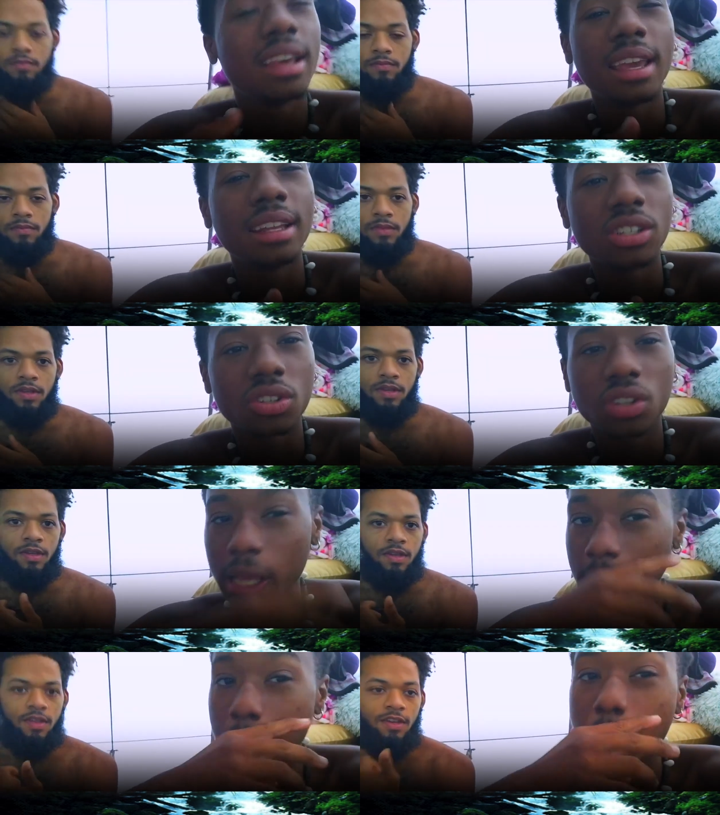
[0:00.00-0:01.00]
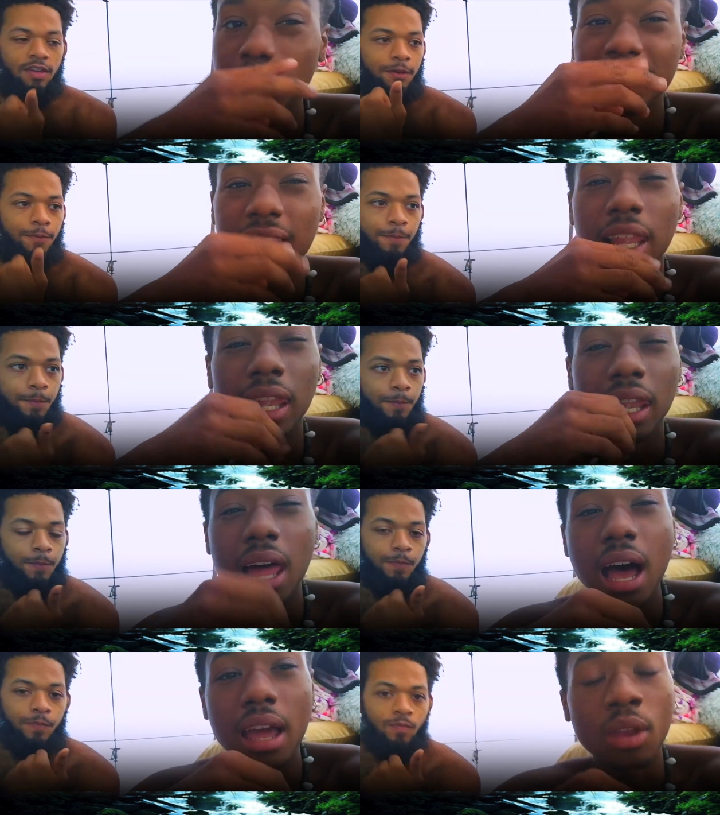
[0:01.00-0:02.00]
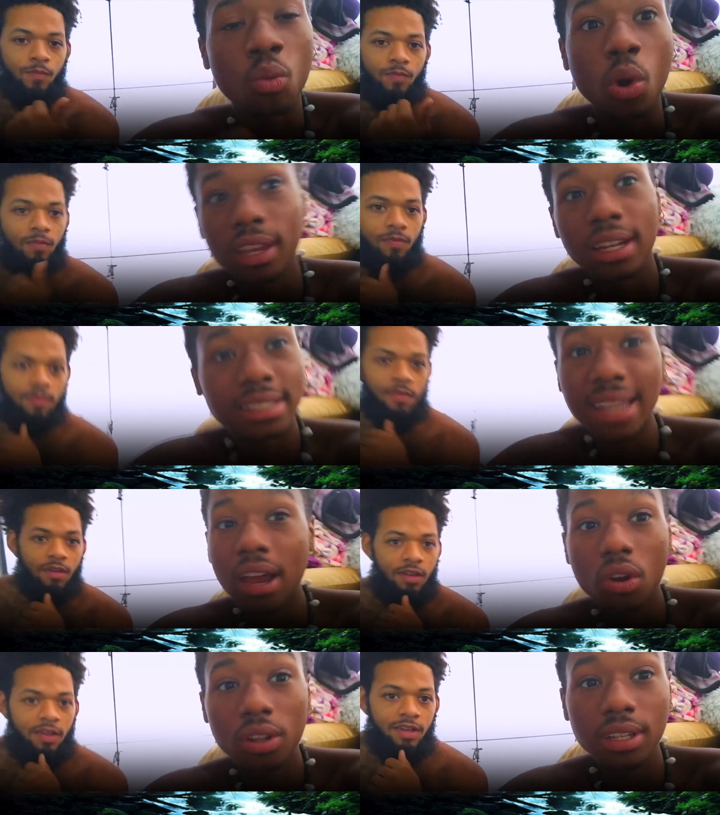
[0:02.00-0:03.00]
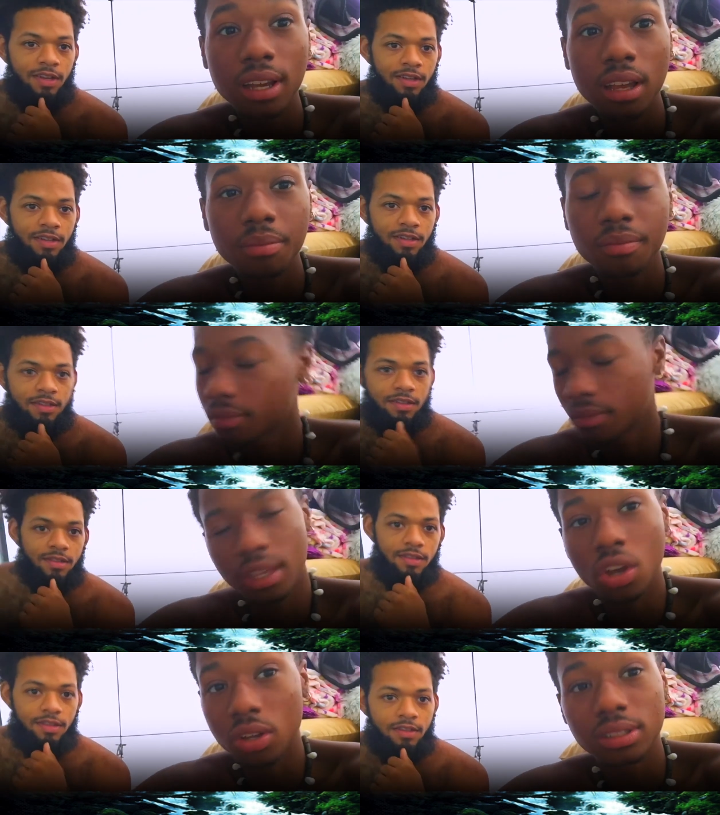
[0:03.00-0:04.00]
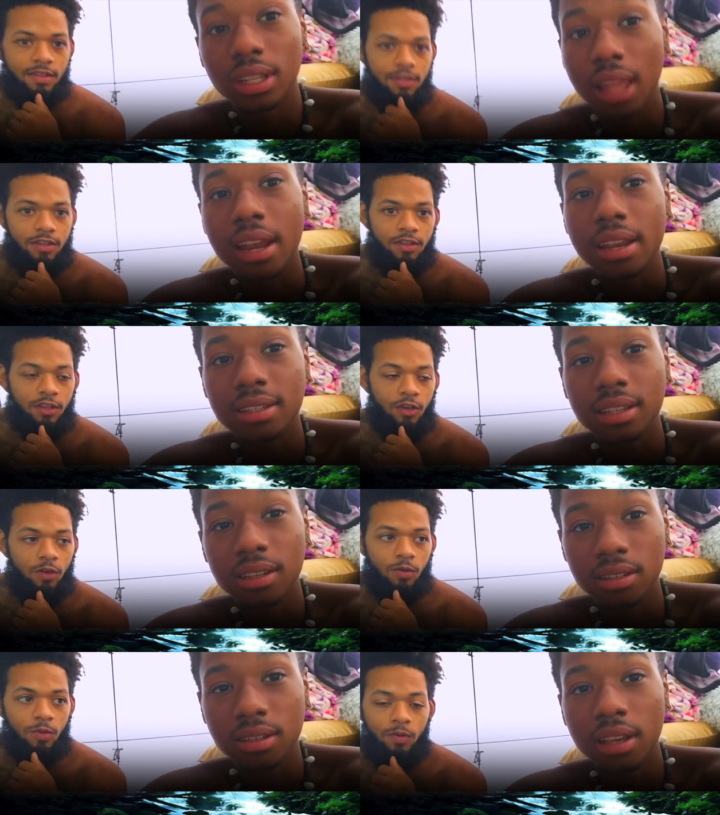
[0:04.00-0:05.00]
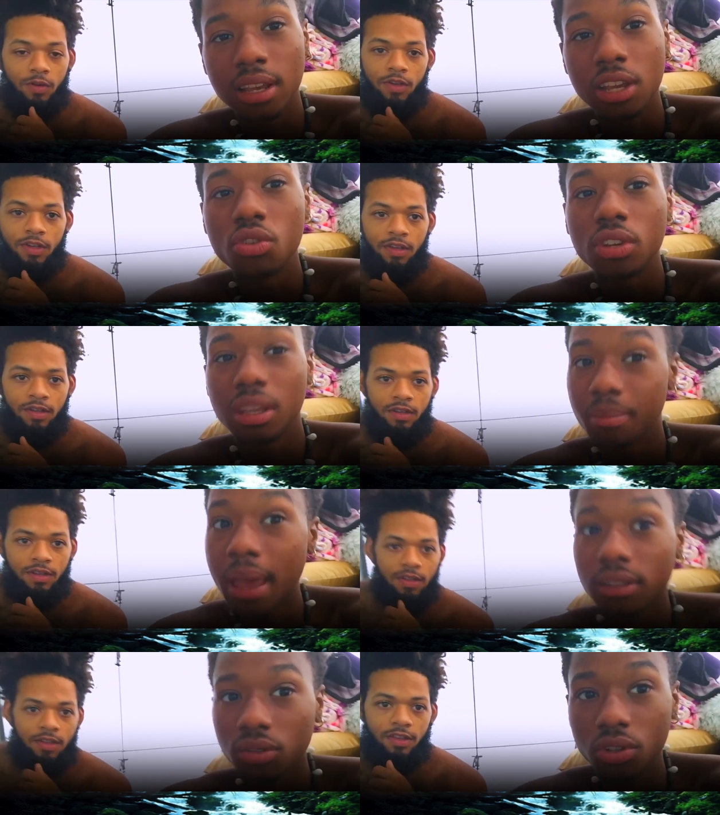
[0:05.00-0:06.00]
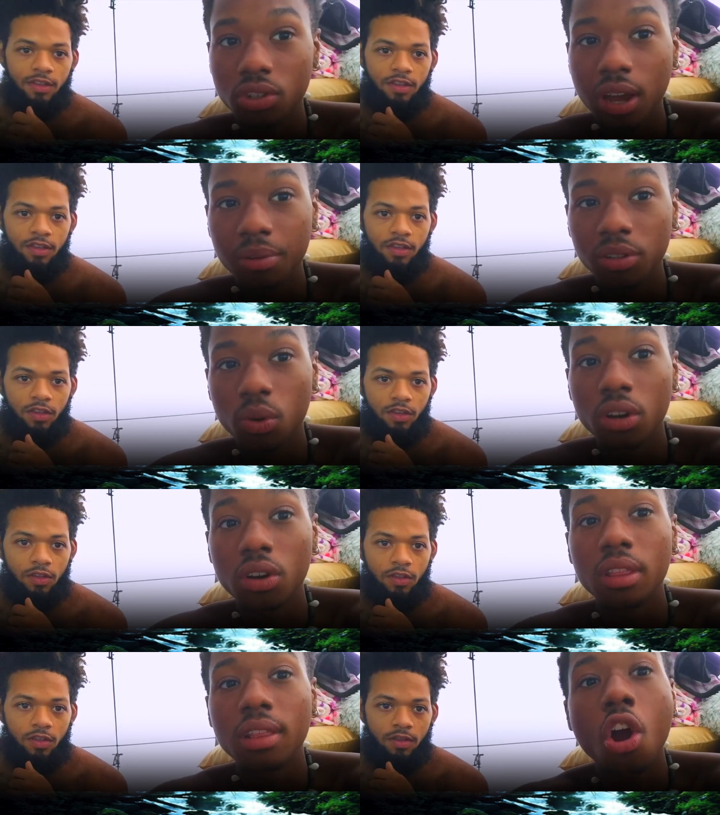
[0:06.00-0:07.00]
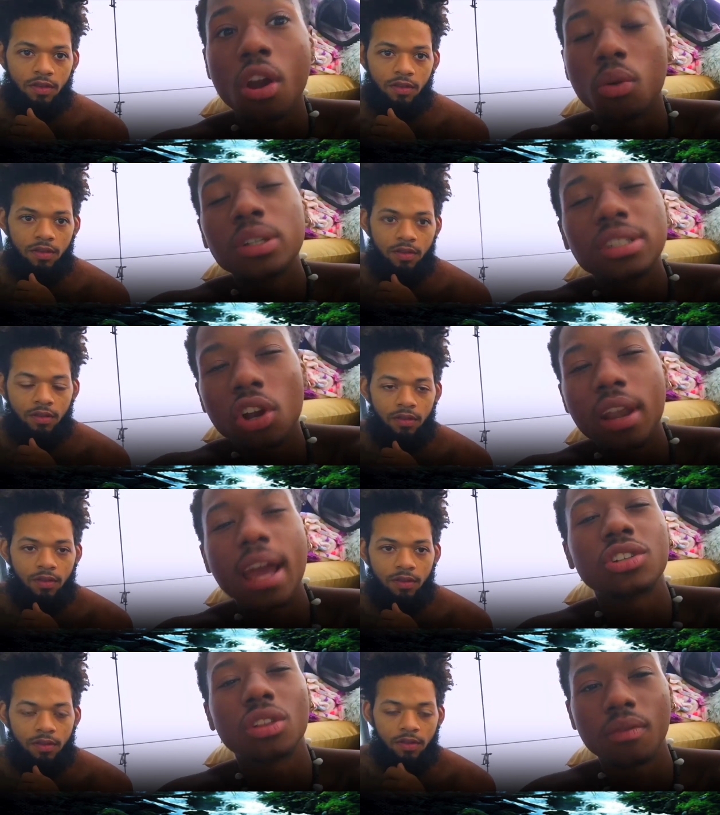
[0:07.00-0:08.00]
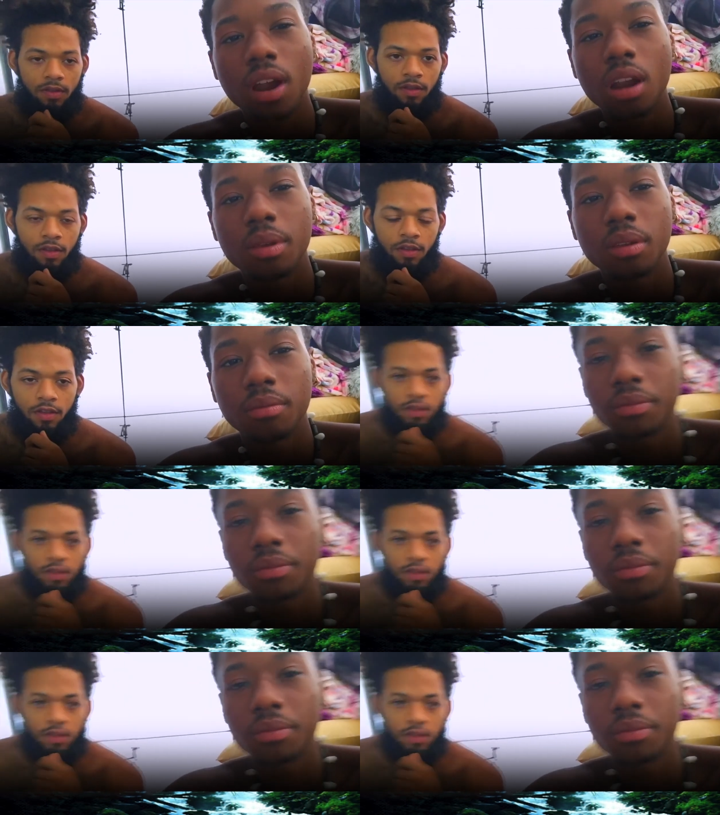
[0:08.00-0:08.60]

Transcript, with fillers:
Speaker 1: it causes a lot. And working inside all the time, it causes a lot of diseases. And you should get back to the tropics, which is our natural environment.